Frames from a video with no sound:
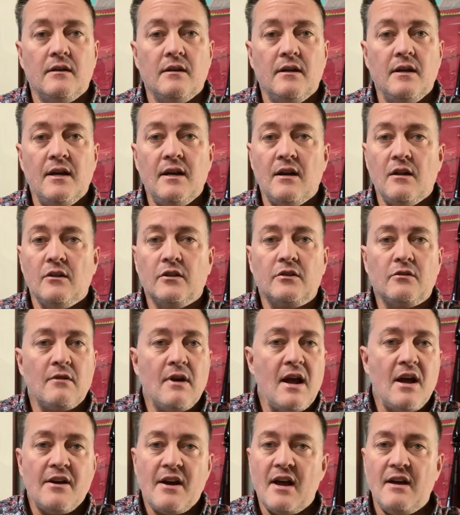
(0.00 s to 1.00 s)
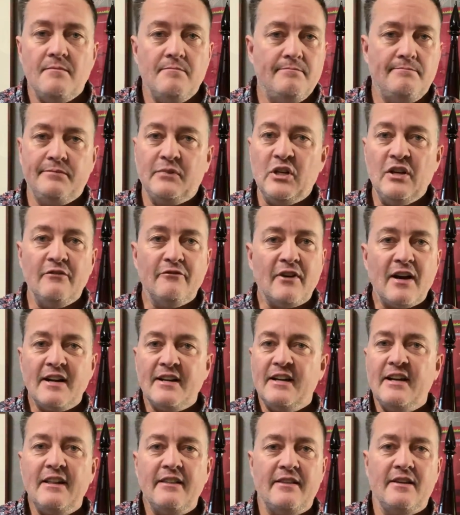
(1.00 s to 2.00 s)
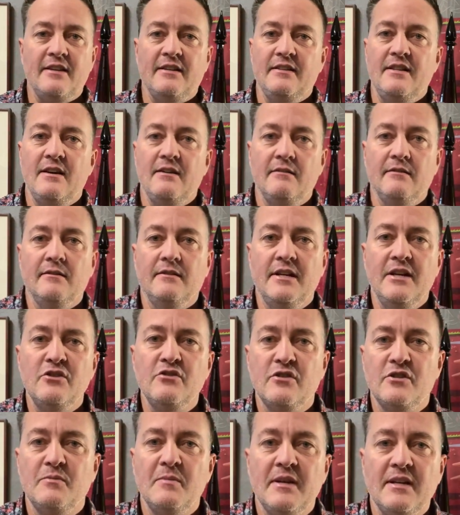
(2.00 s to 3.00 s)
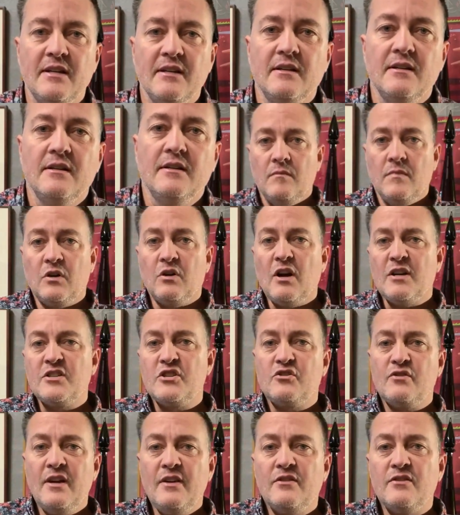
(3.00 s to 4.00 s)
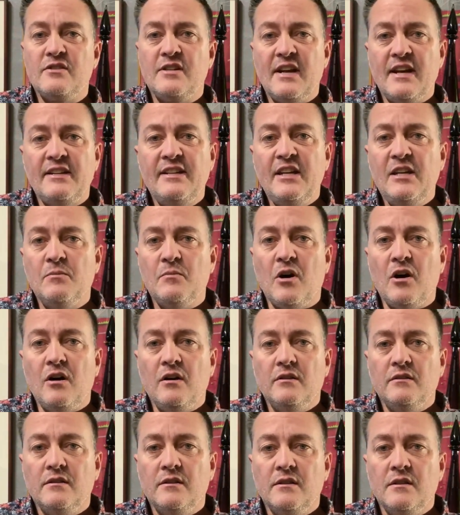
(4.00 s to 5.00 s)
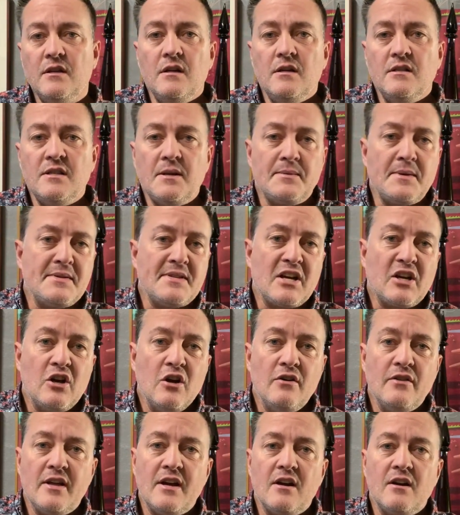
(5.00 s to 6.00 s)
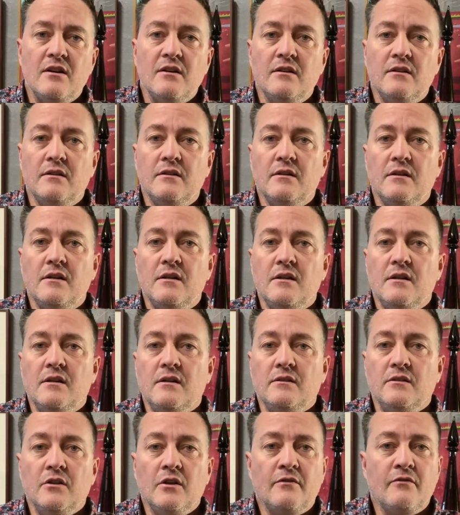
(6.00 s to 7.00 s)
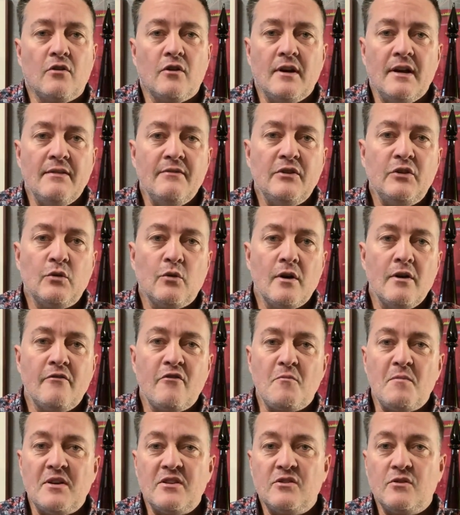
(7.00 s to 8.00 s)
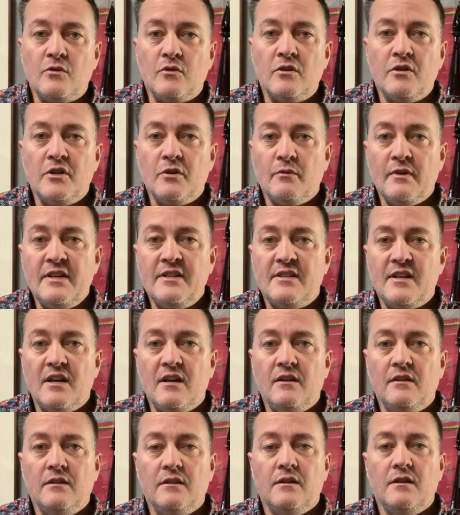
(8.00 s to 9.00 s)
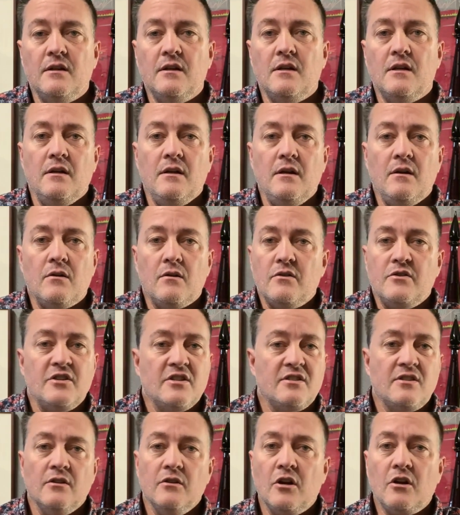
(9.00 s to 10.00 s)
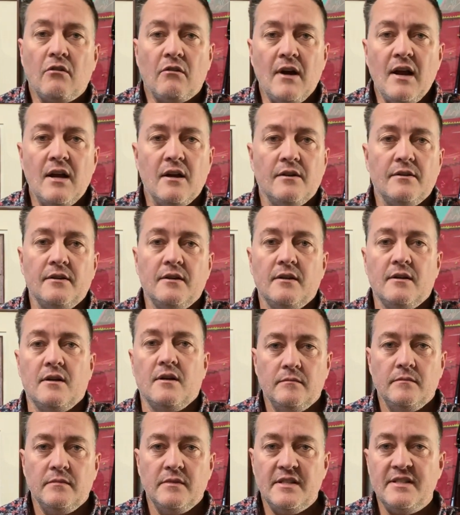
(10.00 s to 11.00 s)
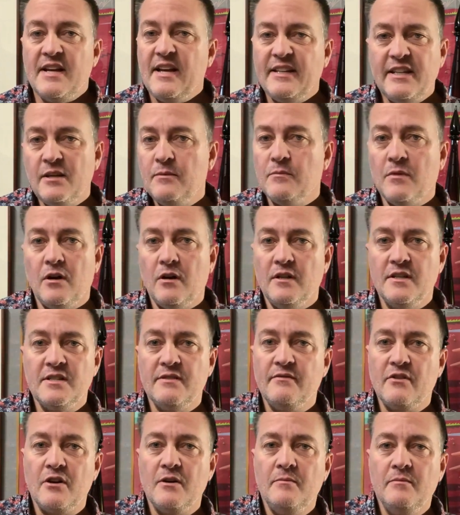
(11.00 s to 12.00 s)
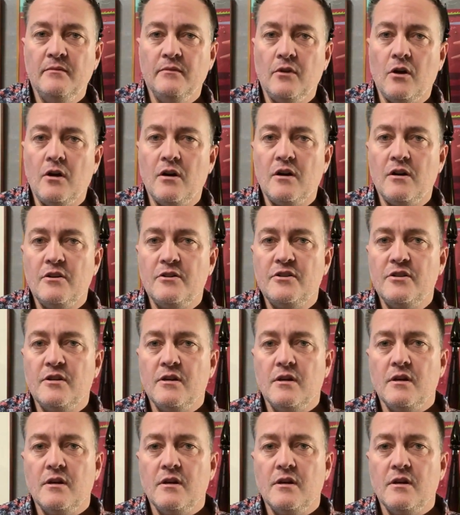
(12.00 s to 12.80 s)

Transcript: And I looked around, I couldn't find anything that interests me. Across the street, there's an antique mall. Sometimes I go there to look for inventory for my store to resell or just to look around. This antique mall isn't very large.